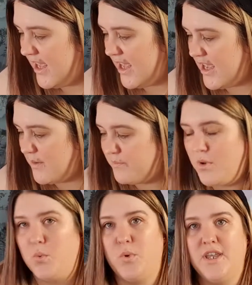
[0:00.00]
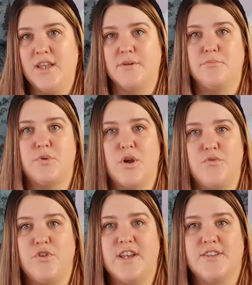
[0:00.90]
Um, wheat and brown
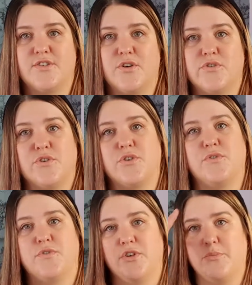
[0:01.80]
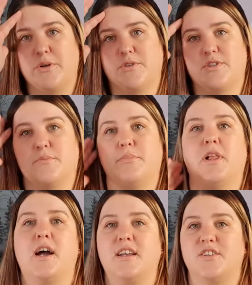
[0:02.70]
rice are also good for your milk supply,